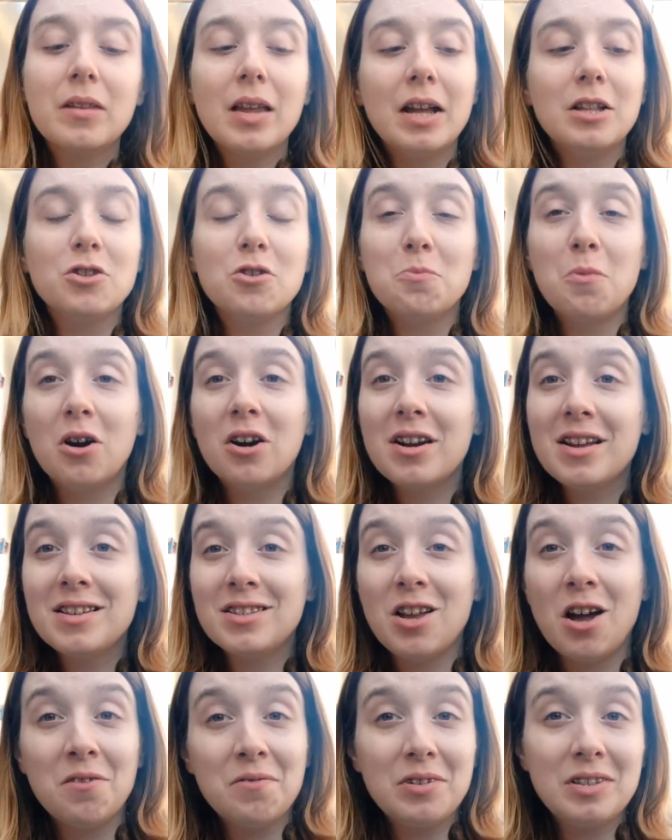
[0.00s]
And so
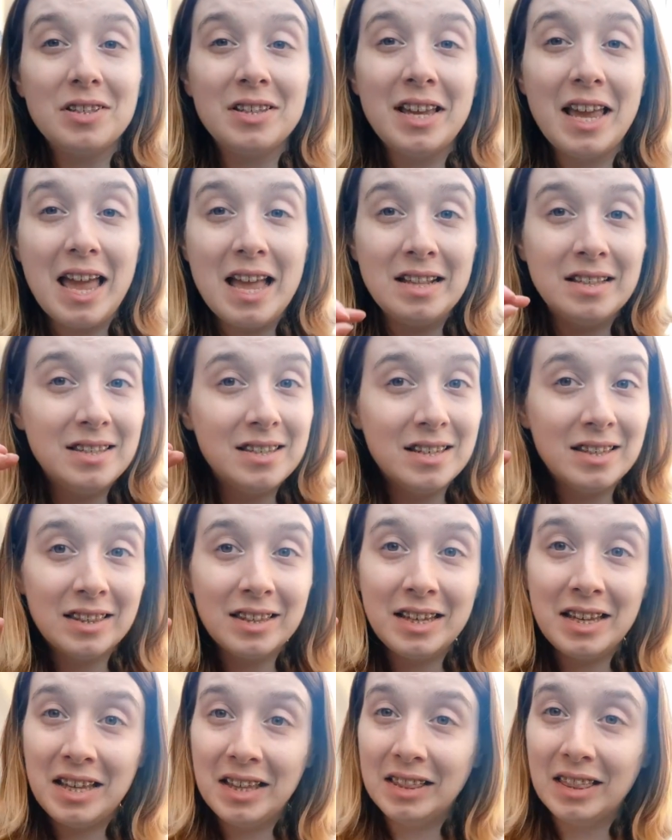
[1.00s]
Marius obviously
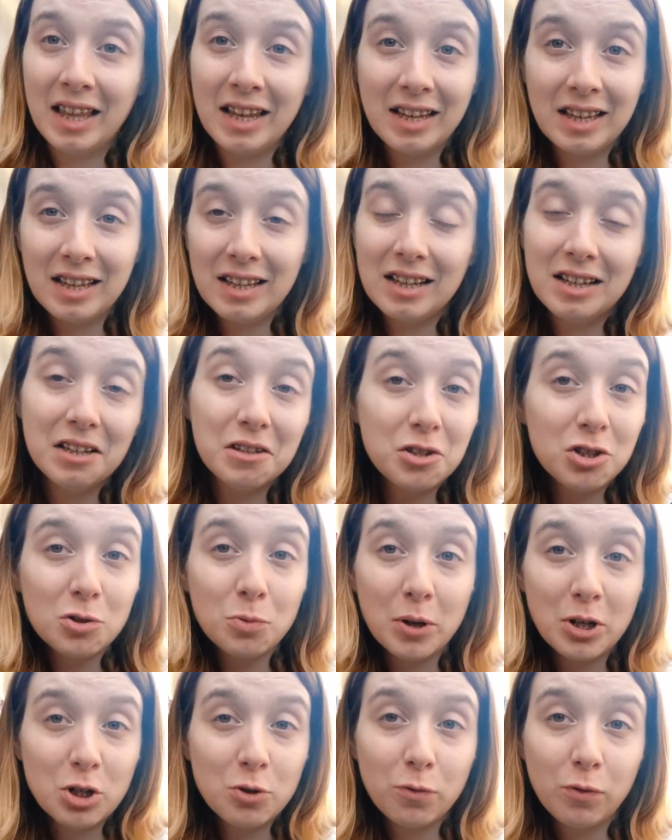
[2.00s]
instantly like
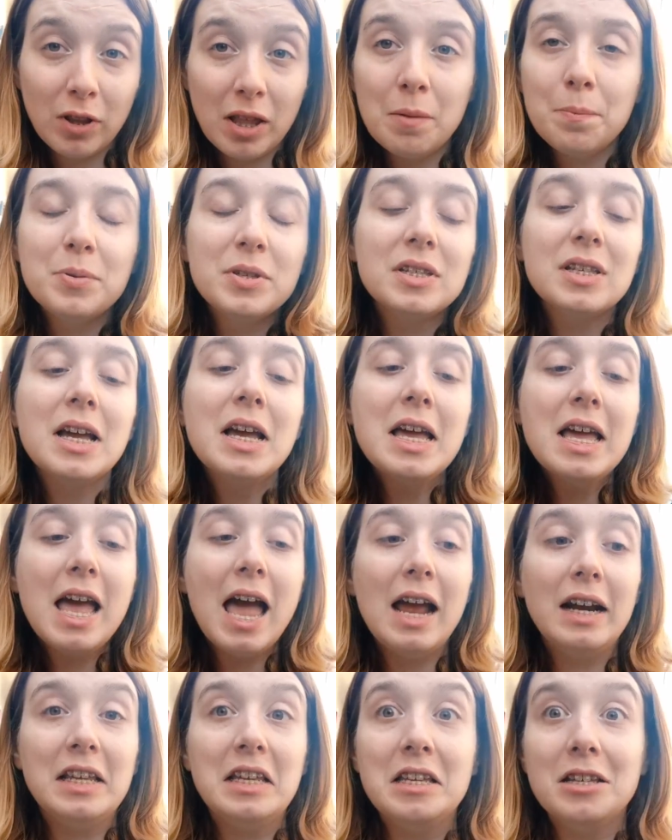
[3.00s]
switch flips,
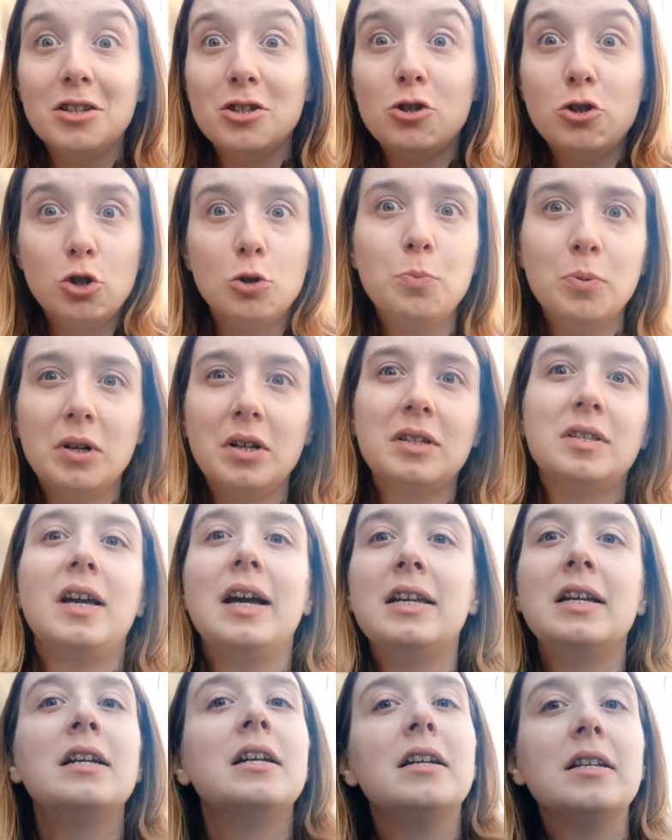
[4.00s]
and he's super
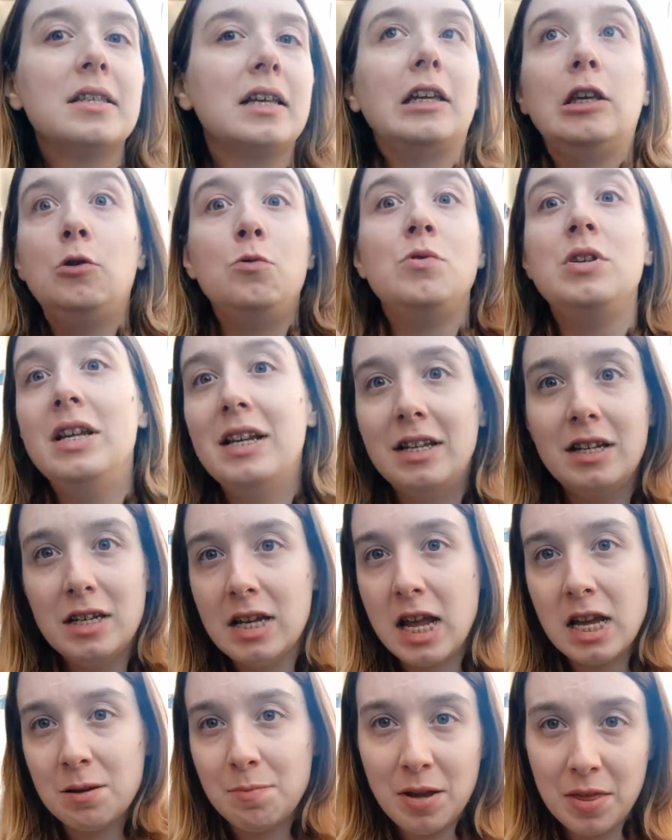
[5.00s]
excited and is like, you need to
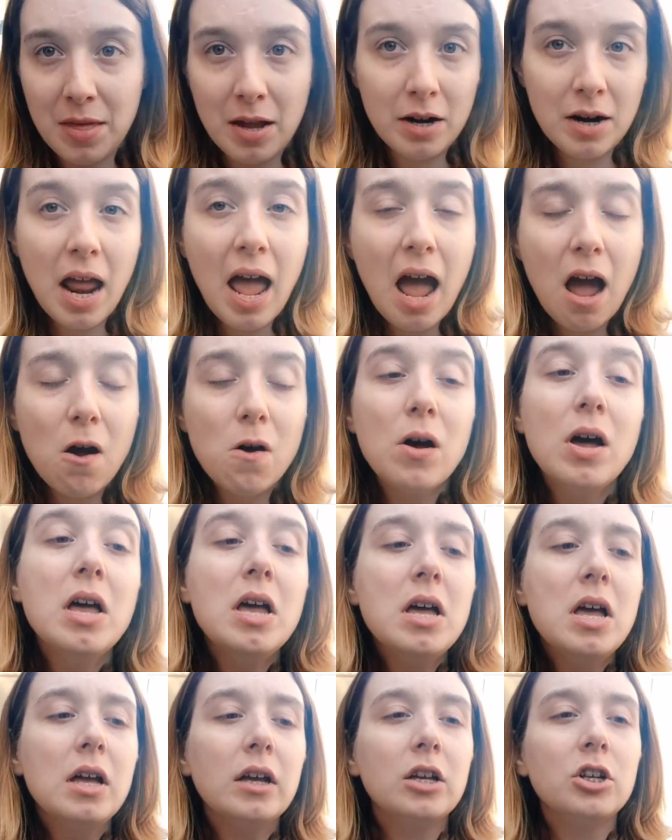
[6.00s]
take me there now,
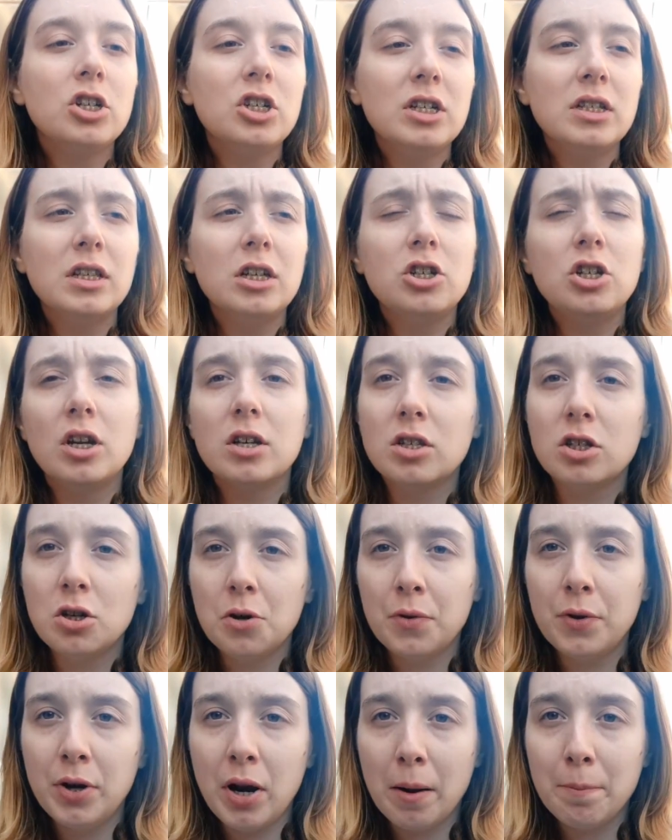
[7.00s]
because she says she doesn't know
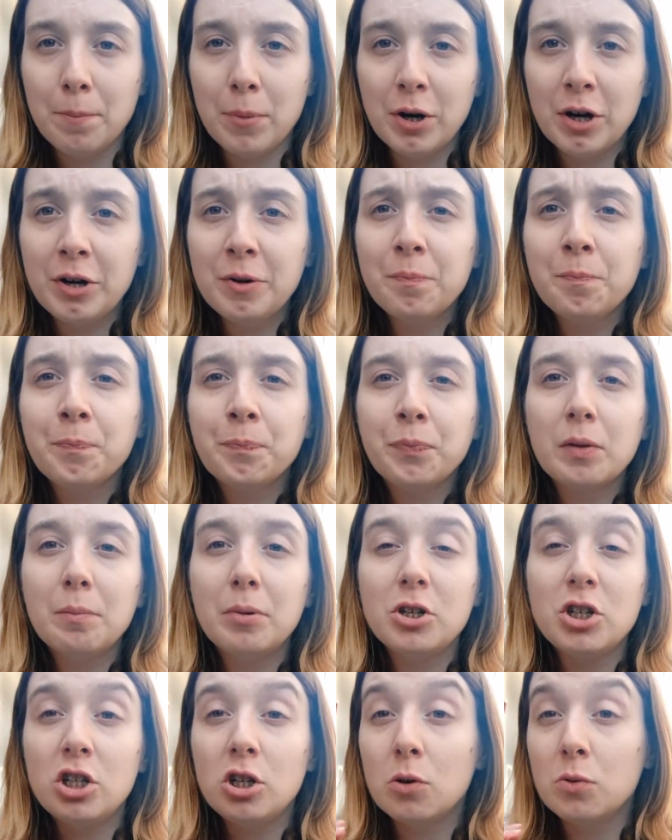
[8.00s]
the number,
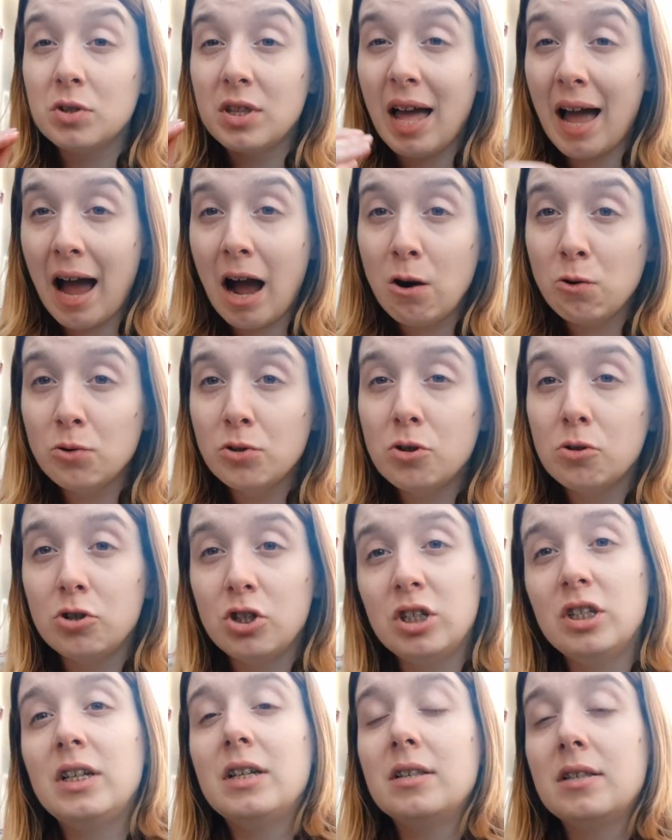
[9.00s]
but she knows the house, so
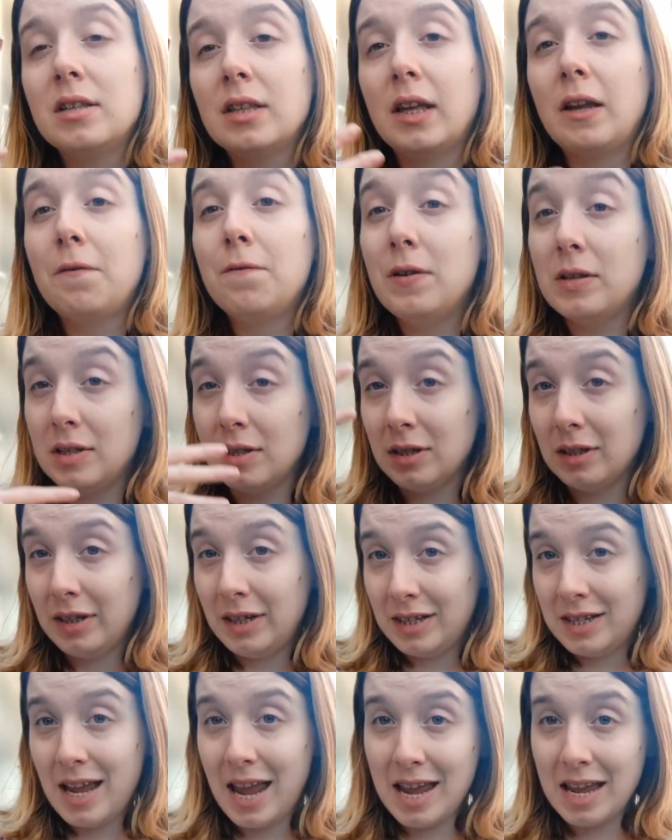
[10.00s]
she needs to like
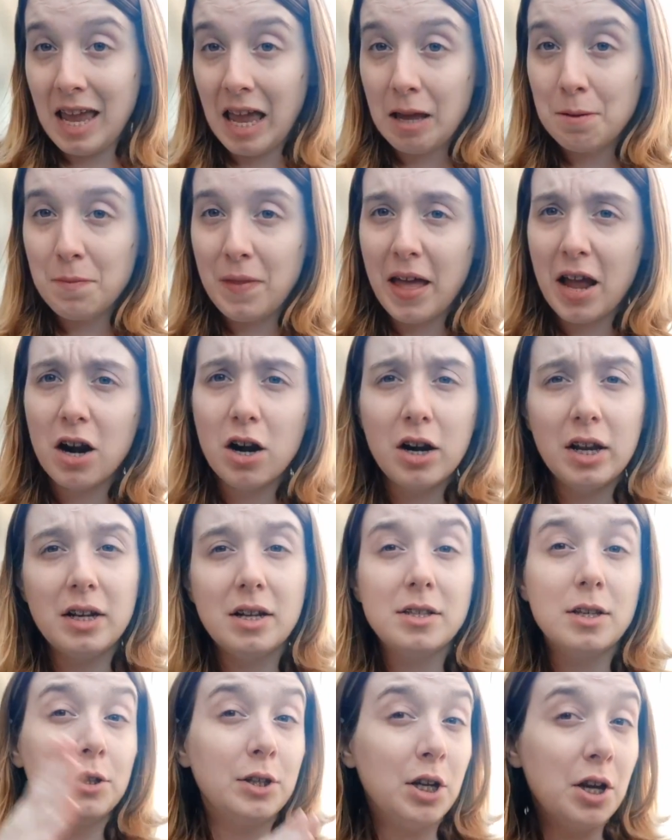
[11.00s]
physically take him there, and
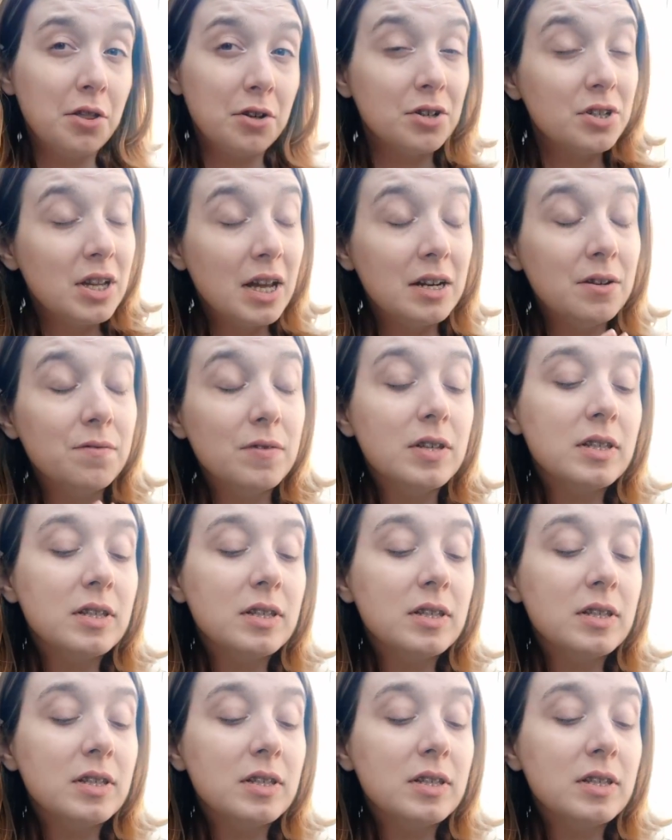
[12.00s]
it's on the other side of the